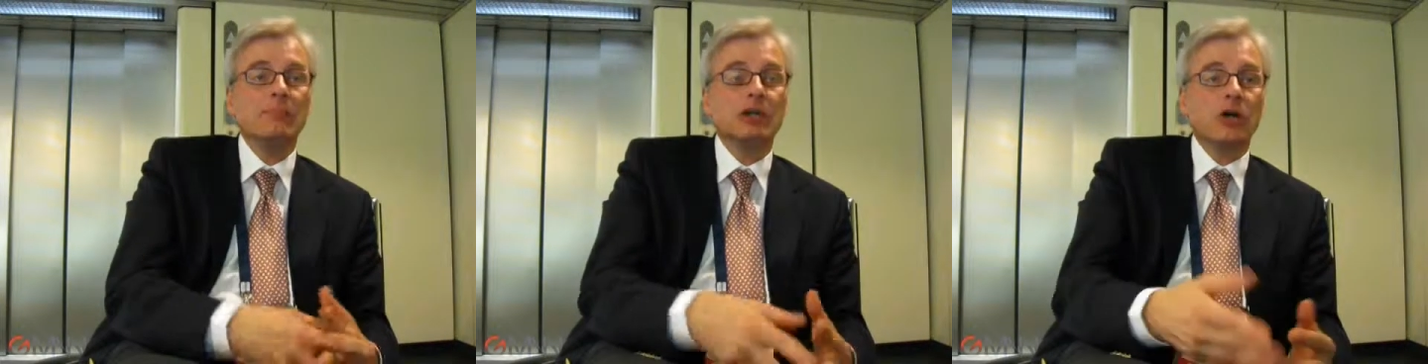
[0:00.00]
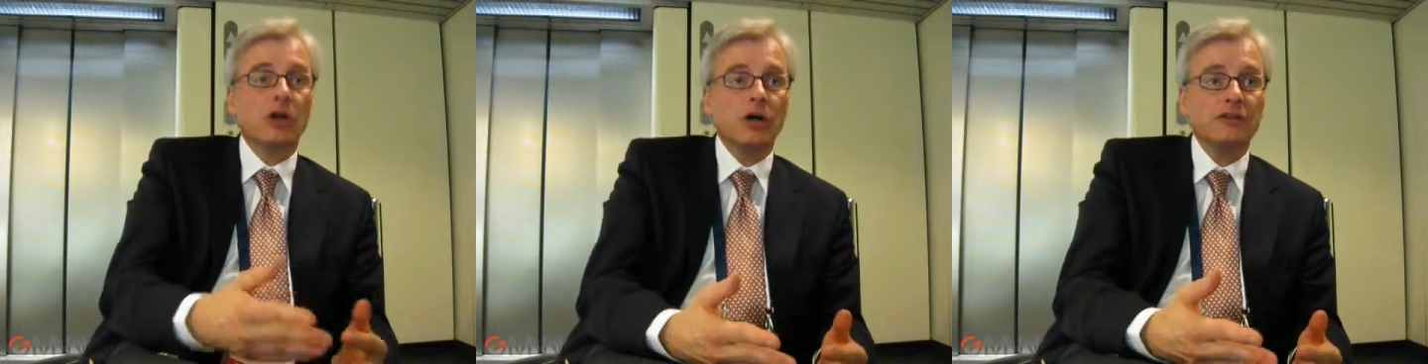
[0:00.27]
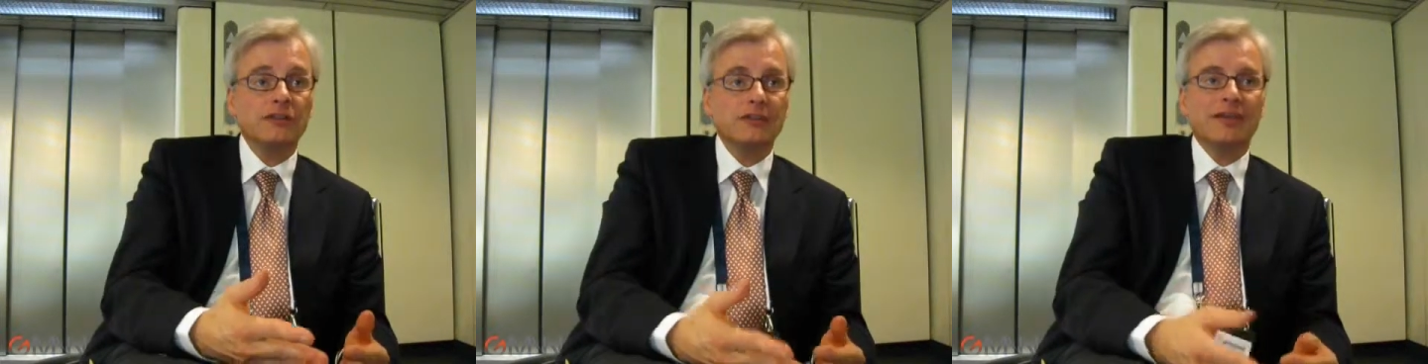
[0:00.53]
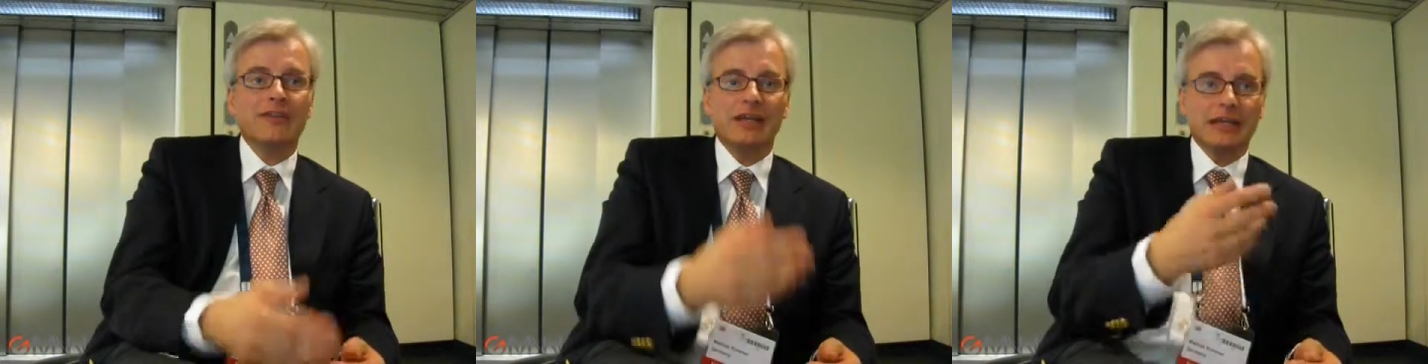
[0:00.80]
because
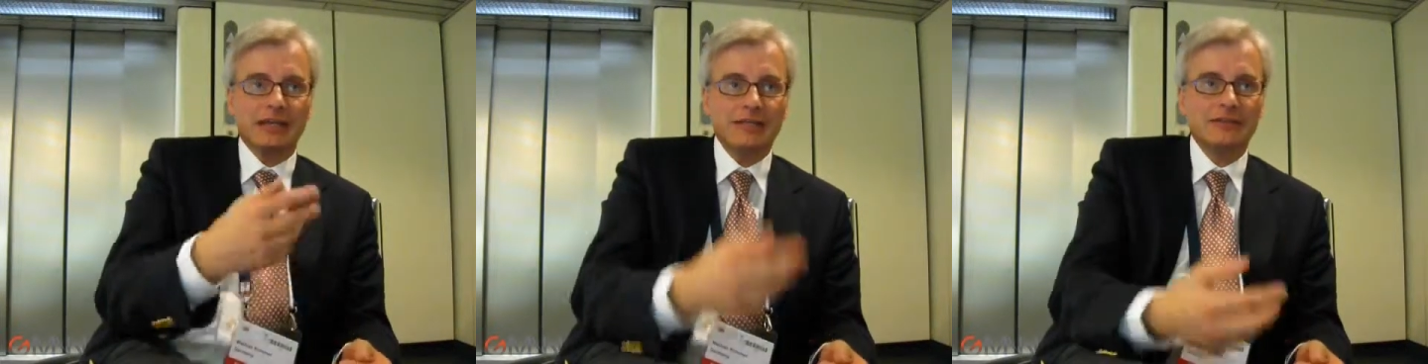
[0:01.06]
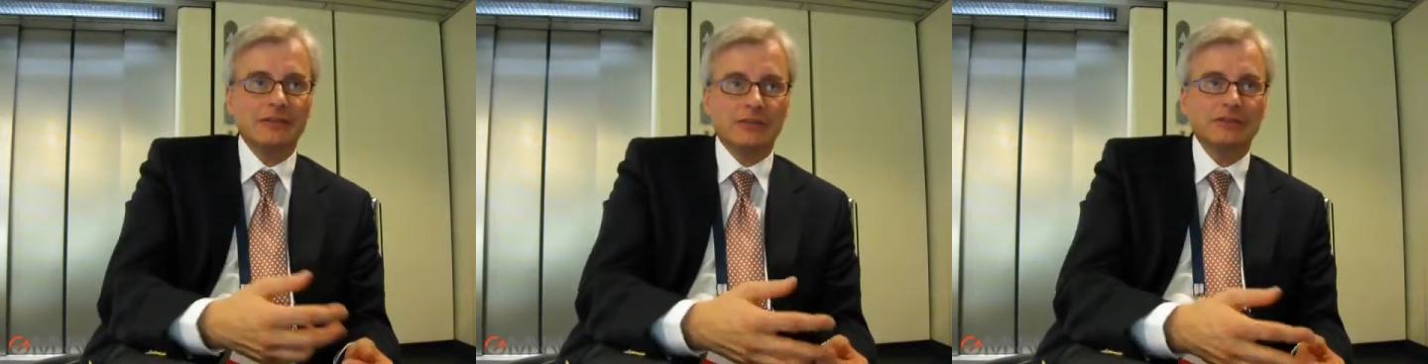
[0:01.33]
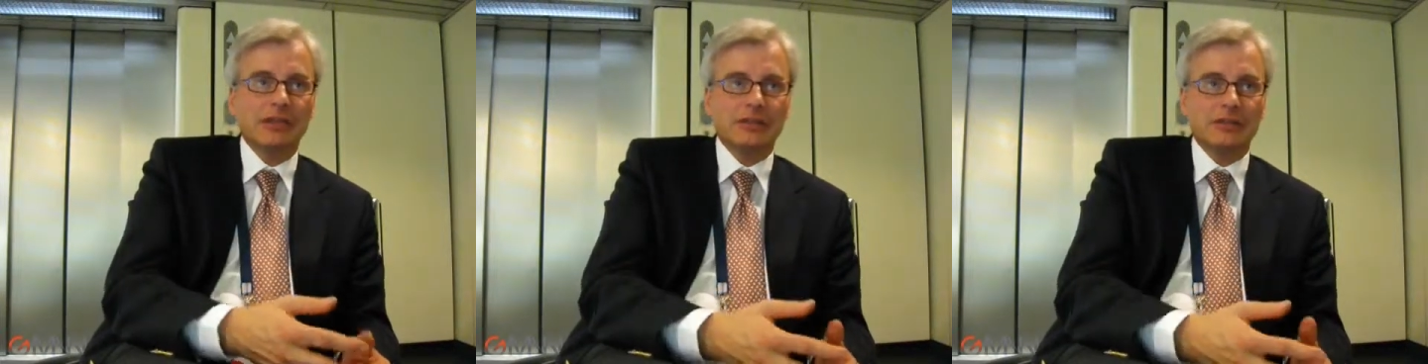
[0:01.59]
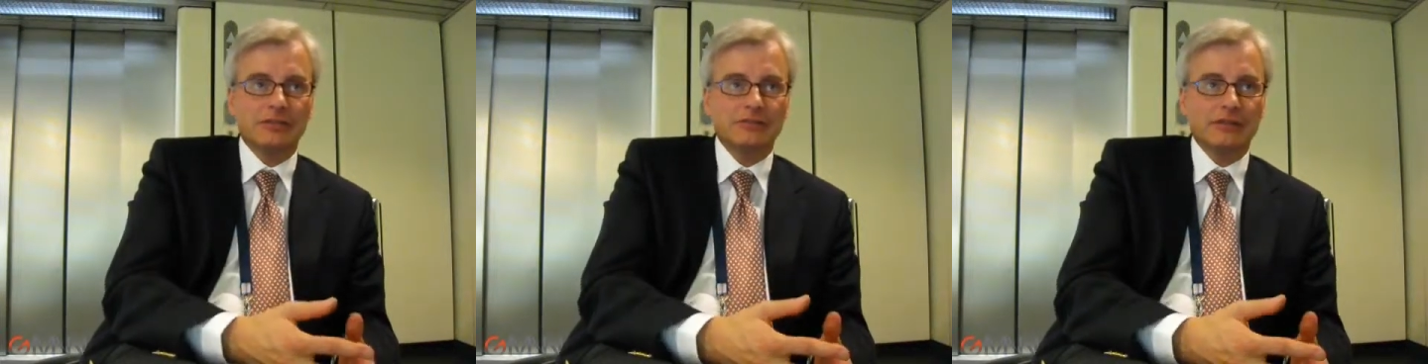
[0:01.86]
there is no
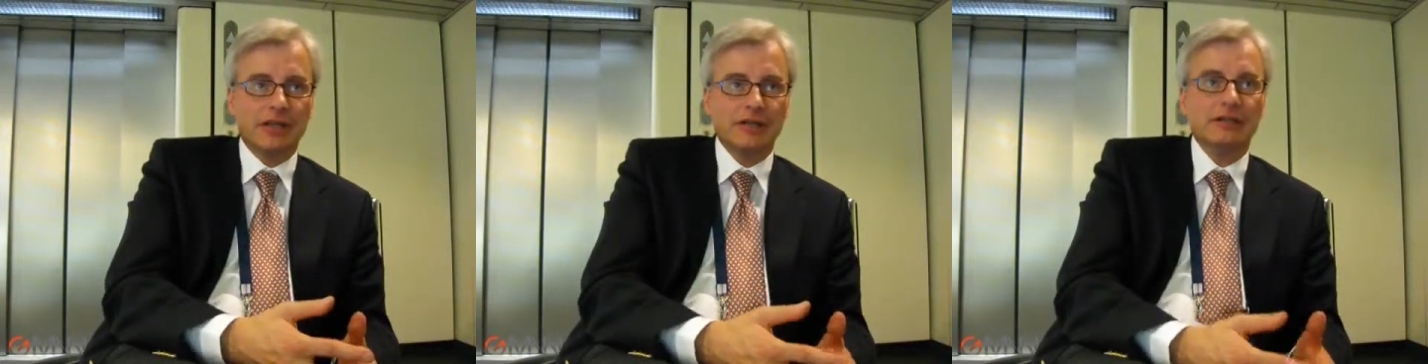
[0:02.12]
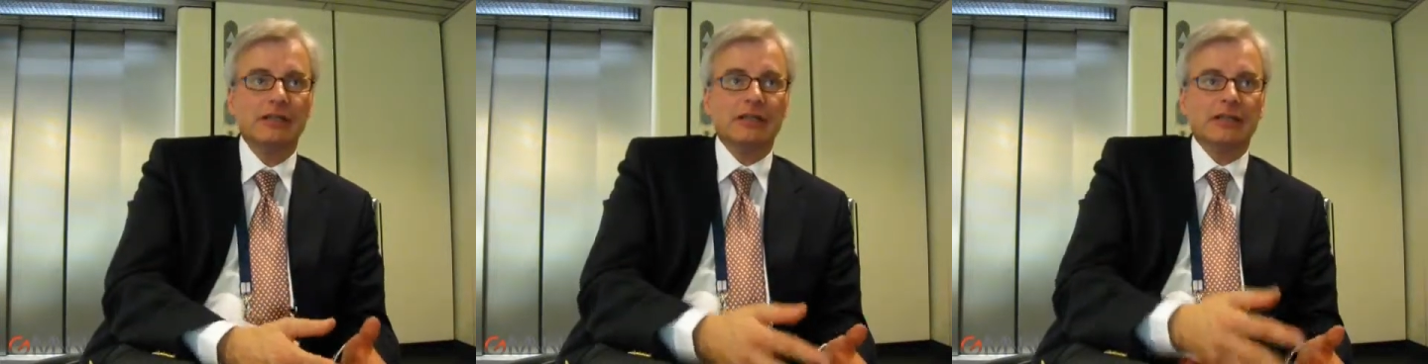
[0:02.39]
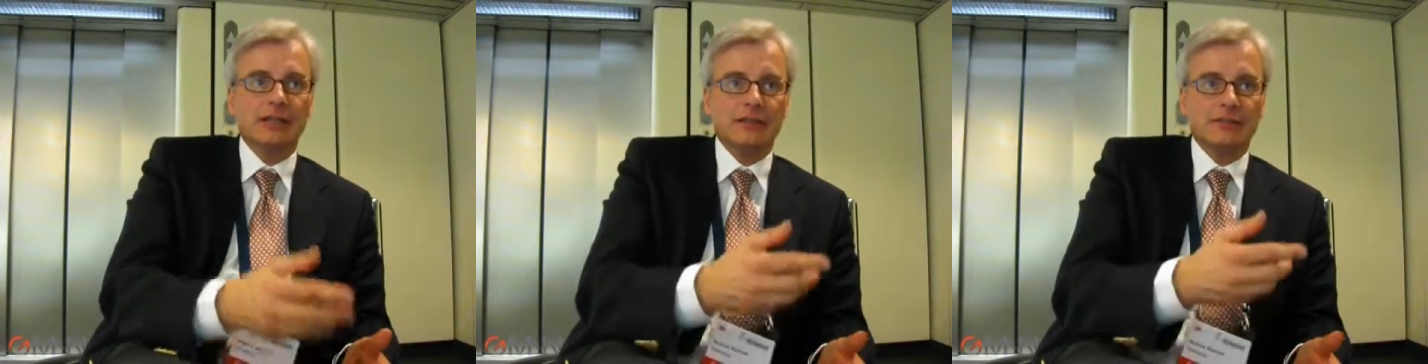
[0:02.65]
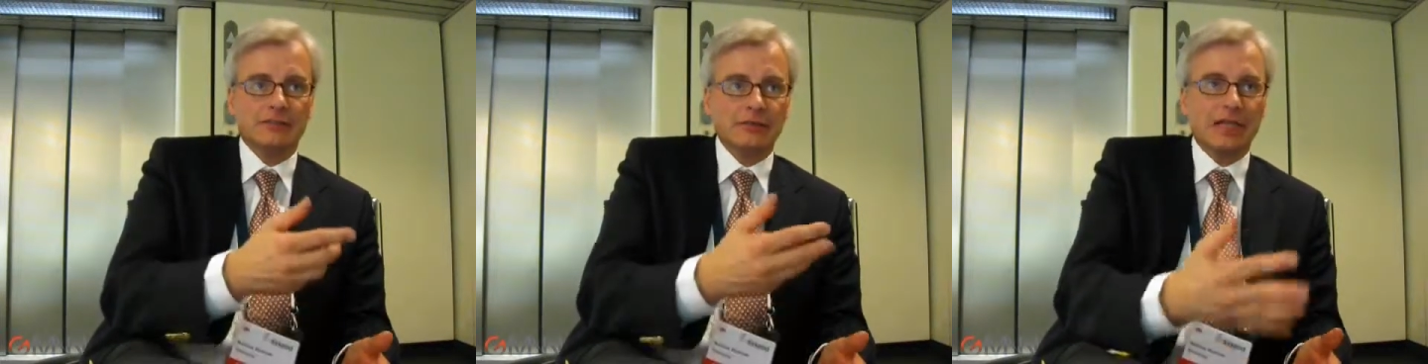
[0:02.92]
standard of care
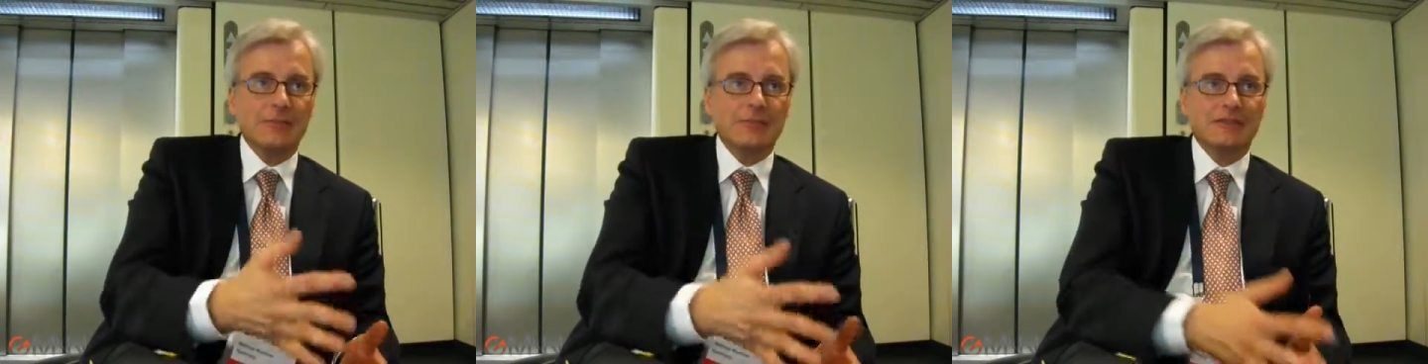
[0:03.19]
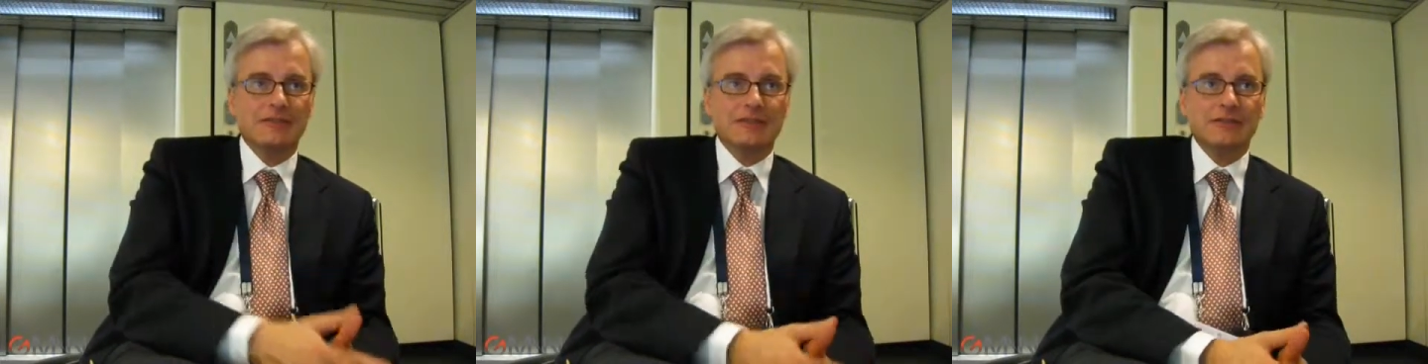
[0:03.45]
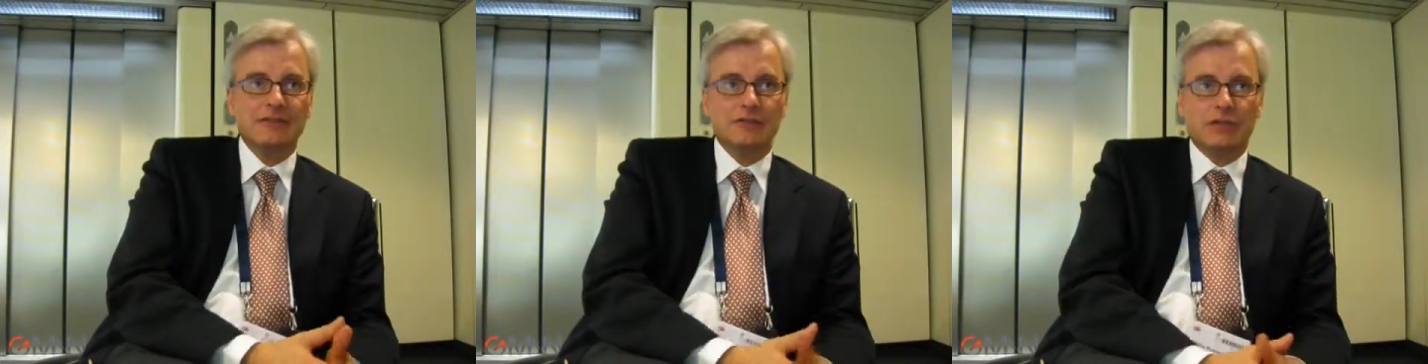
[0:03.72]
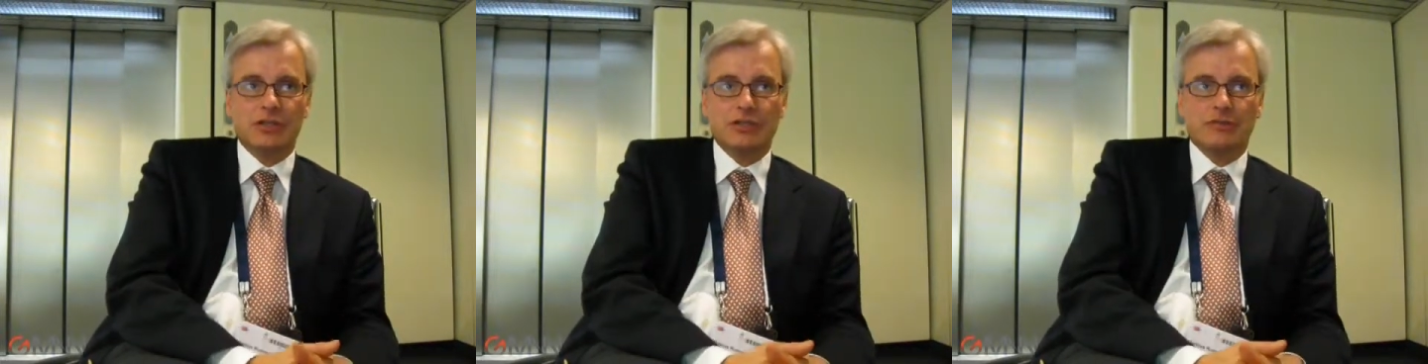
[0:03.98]
in the relapsed disease
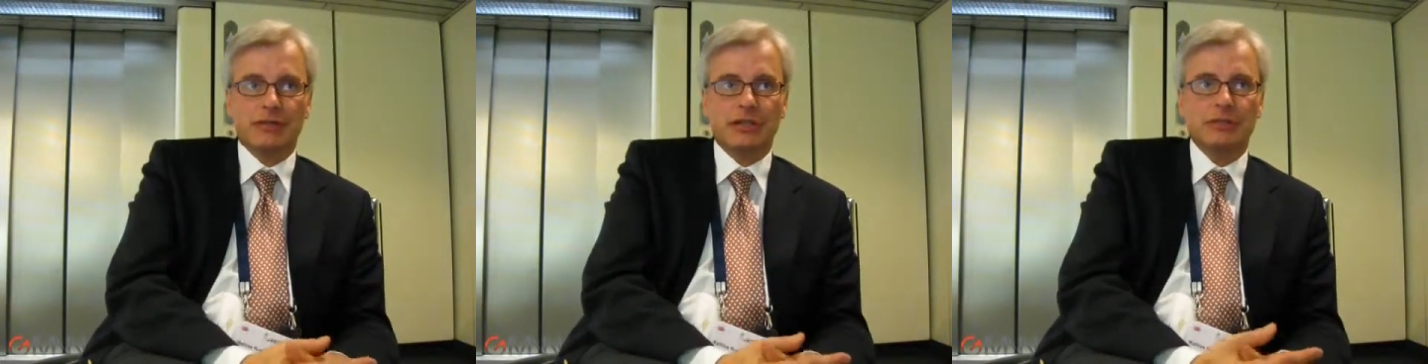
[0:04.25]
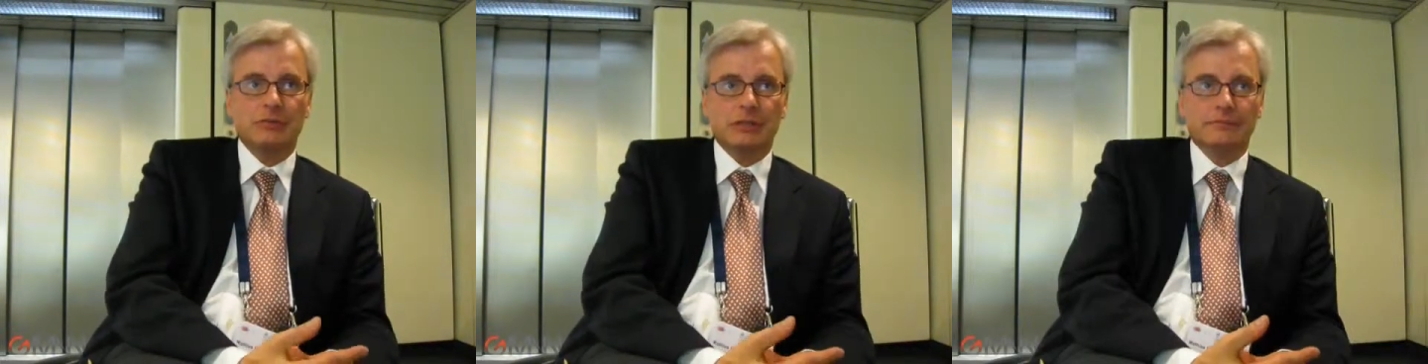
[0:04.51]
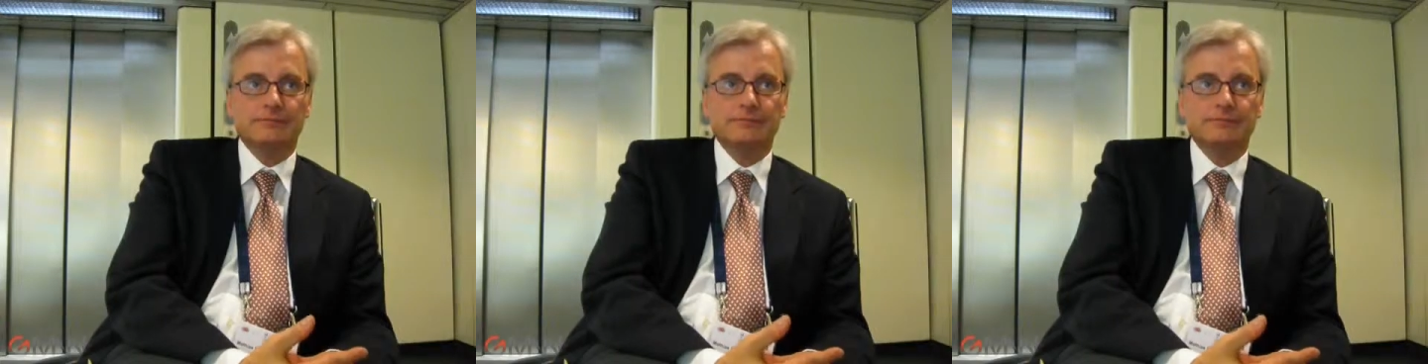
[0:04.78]
situation of ITP.